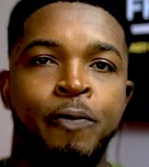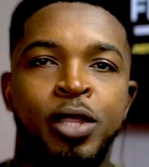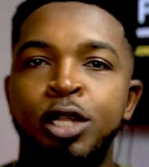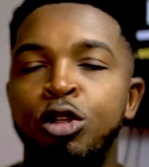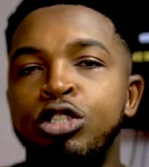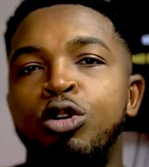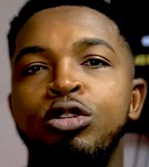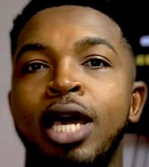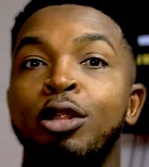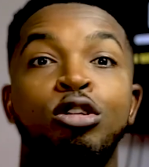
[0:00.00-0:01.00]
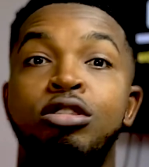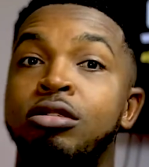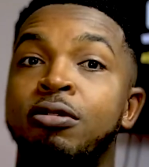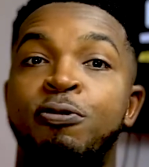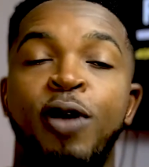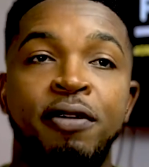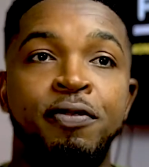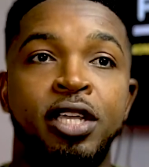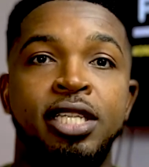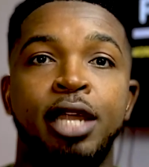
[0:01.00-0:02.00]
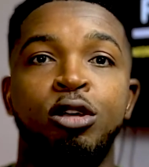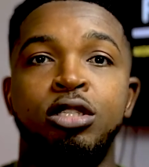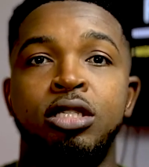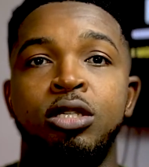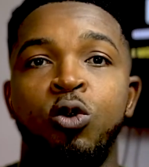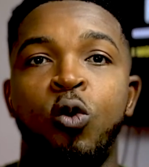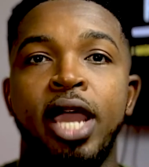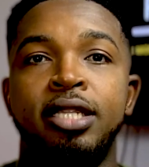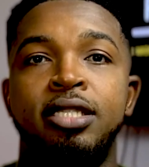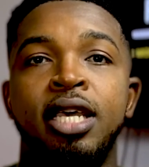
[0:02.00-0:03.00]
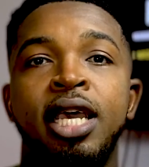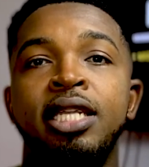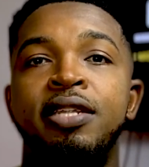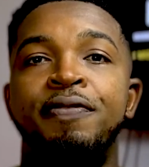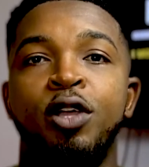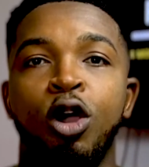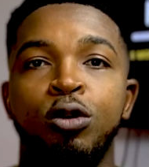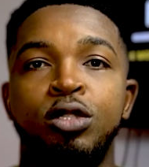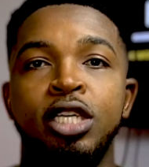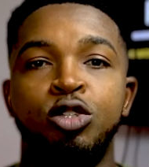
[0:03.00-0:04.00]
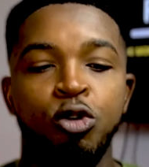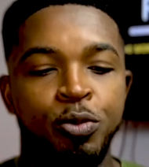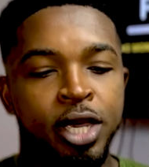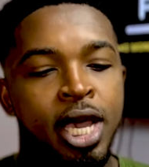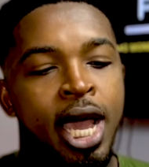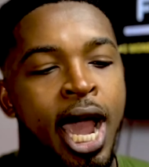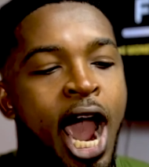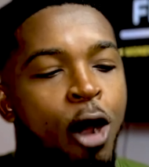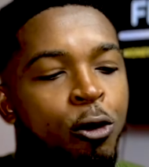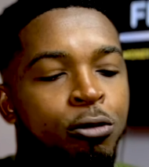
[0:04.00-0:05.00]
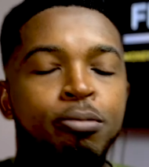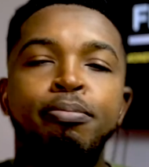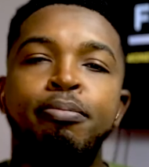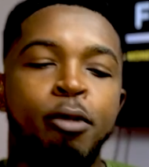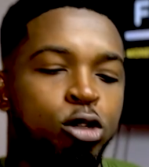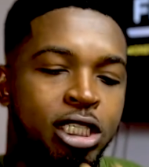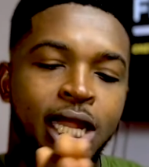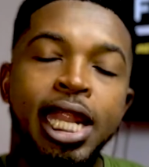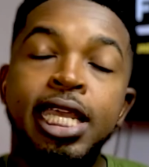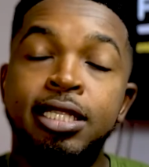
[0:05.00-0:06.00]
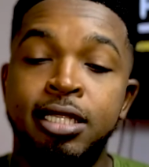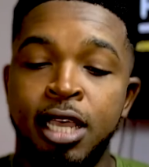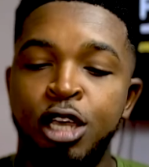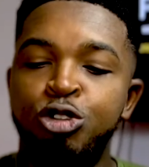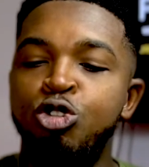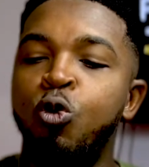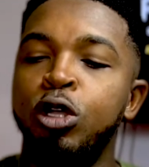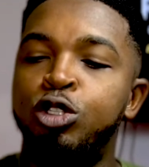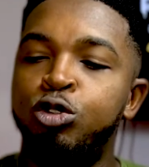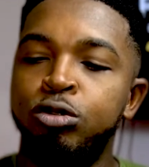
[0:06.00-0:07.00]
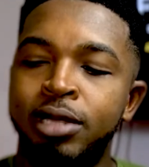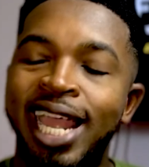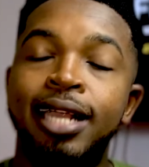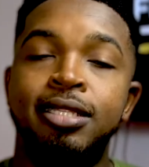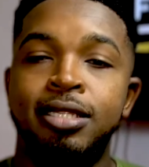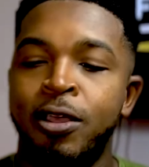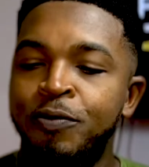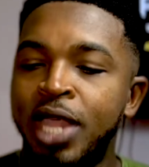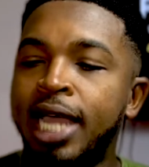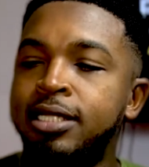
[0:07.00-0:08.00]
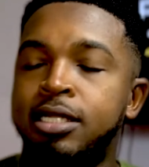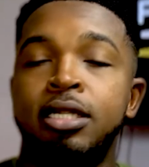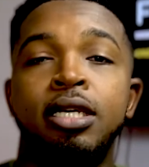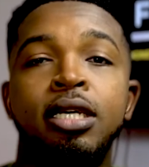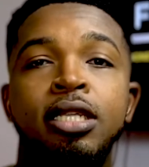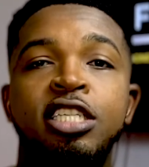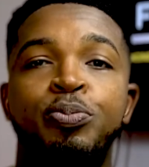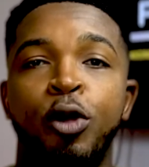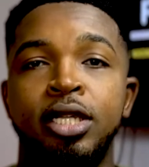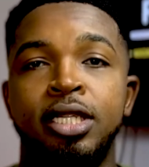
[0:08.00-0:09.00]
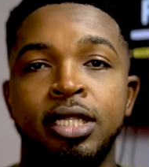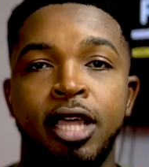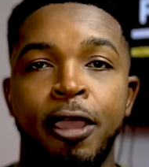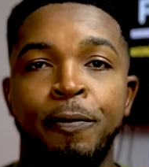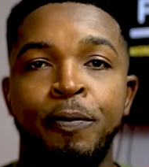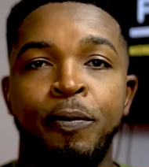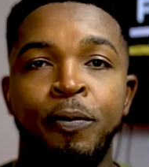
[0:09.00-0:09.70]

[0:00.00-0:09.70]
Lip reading: And those goals are not far-fetched, they're not quite difficult. It could be how much lead do you want to get at this point in time